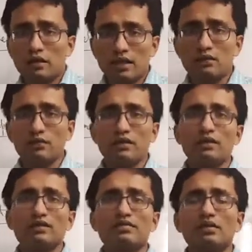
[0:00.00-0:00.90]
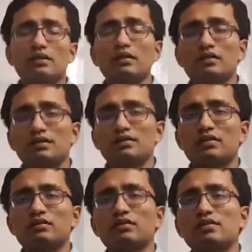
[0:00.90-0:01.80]
right when I started the
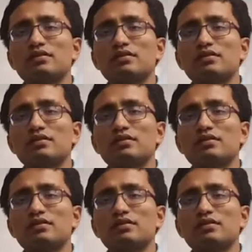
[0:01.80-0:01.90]
discussion,